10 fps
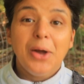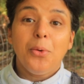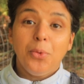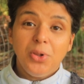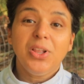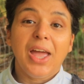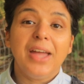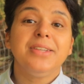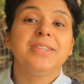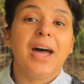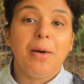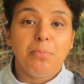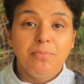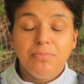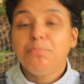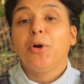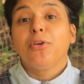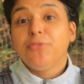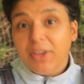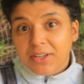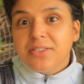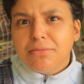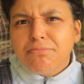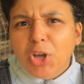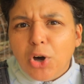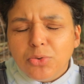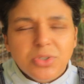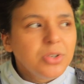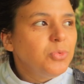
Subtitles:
we'll get a perfect goat,